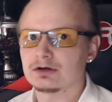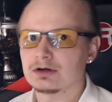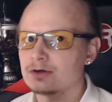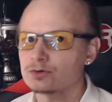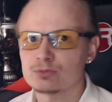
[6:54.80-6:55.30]

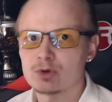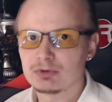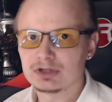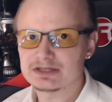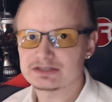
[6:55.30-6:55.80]

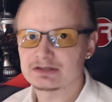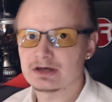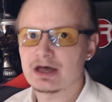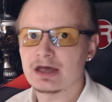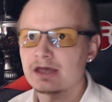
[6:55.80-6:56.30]
Automobilista,
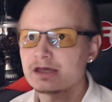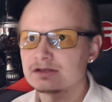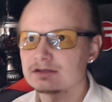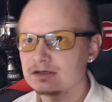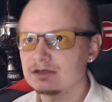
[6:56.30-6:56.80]

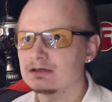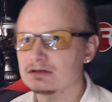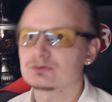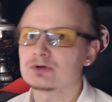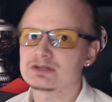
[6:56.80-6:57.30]
any
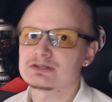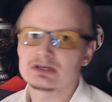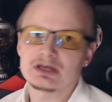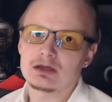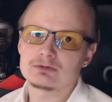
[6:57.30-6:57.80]
racing
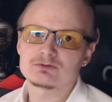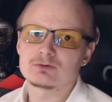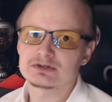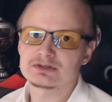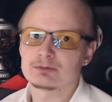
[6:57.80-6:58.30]
games, for
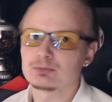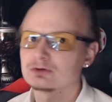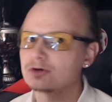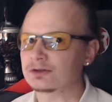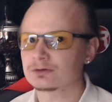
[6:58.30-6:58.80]
example
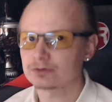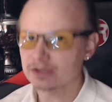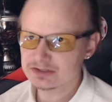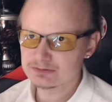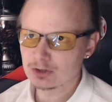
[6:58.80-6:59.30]
Gran
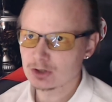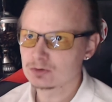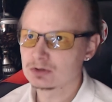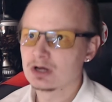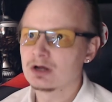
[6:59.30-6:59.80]
Turismo,
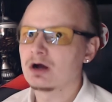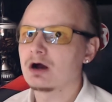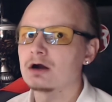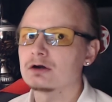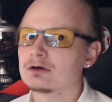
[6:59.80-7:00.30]

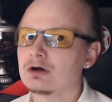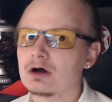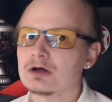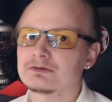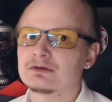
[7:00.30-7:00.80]
are
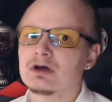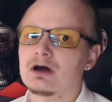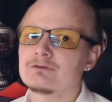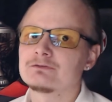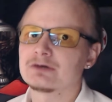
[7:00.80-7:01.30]
not
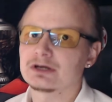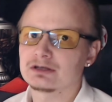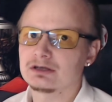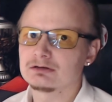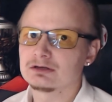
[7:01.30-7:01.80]
a wrecking